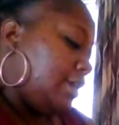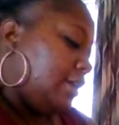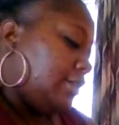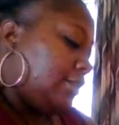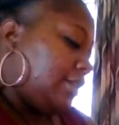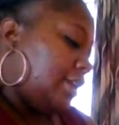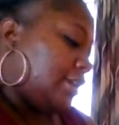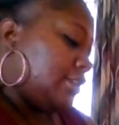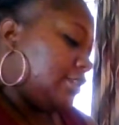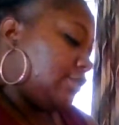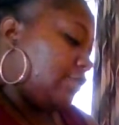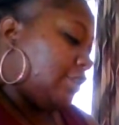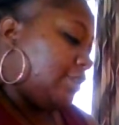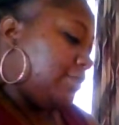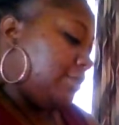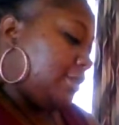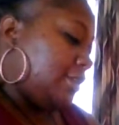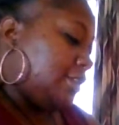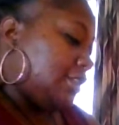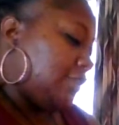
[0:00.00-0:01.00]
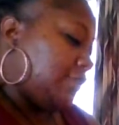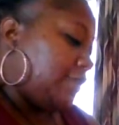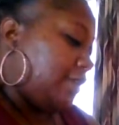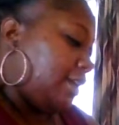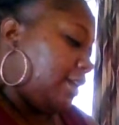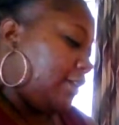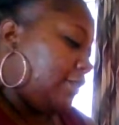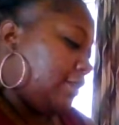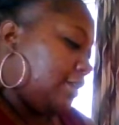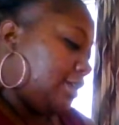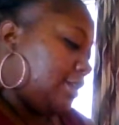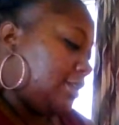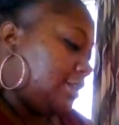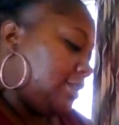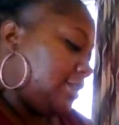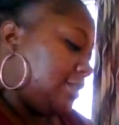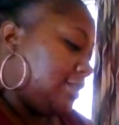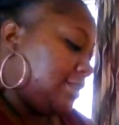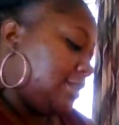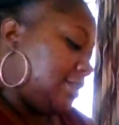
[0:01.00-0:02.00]
Next three months for
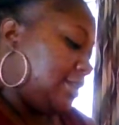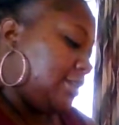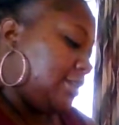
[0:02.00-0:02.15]
Aries.